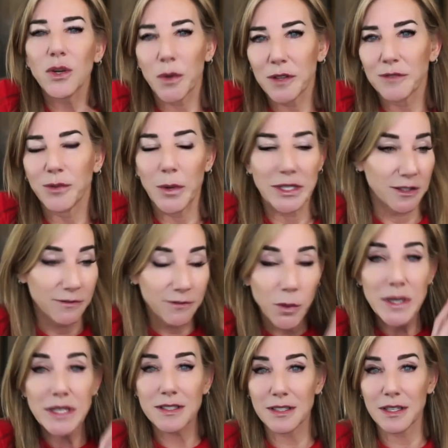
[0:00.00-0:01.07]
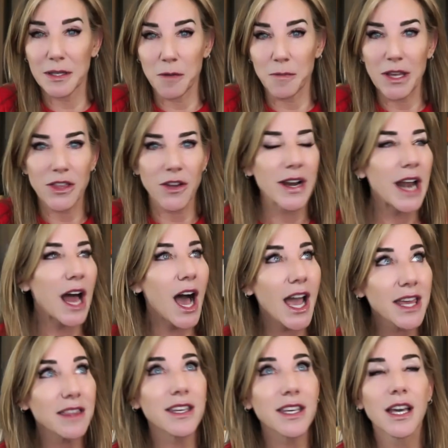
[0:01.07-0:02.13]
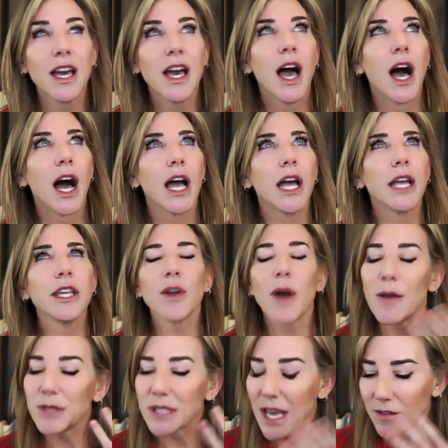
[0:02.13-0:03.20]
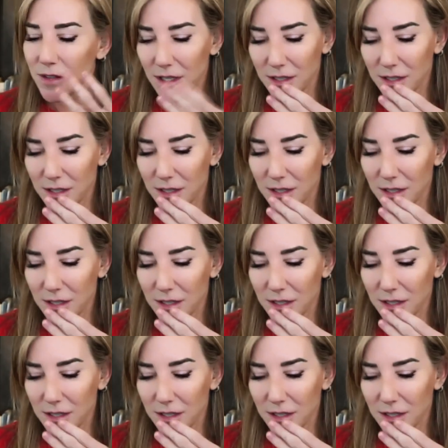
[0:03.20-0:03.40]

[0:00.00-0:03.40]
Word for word: the voice. The voice is going to be yeah. there. And I think, you know, I was having a